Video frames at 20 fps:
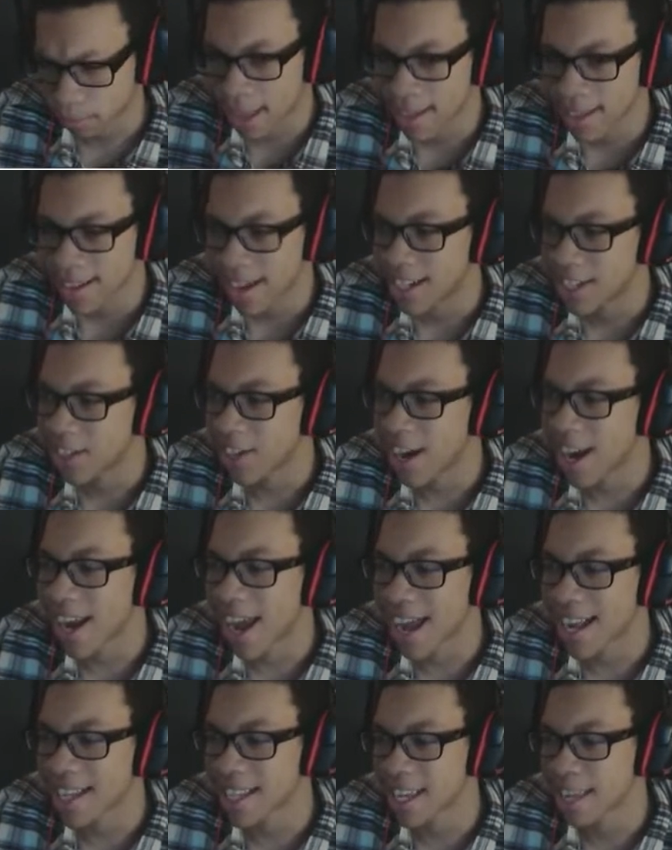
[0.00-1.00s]
I tried
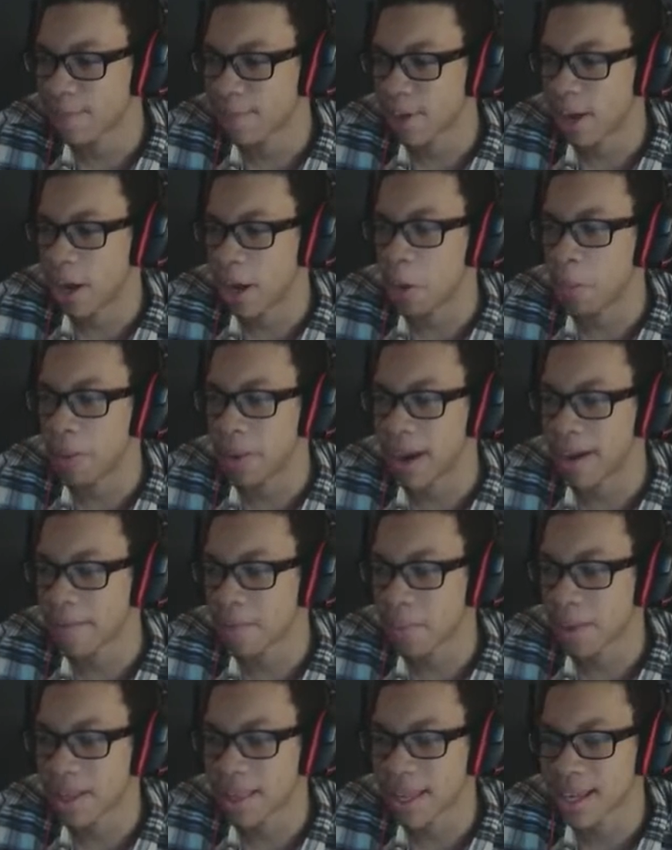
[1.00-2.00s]
asking for help, but
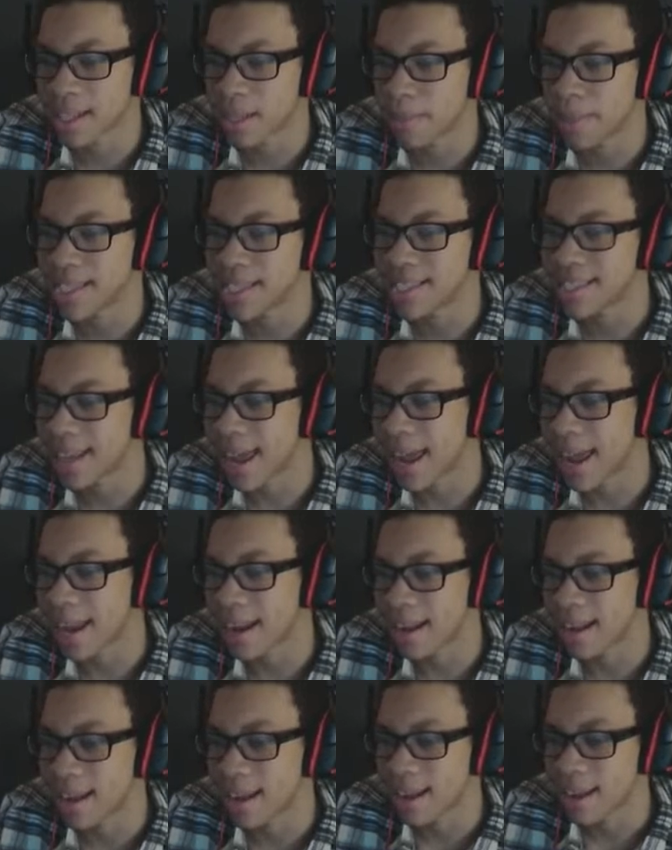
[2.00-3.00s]
everyone thinks I'm insane.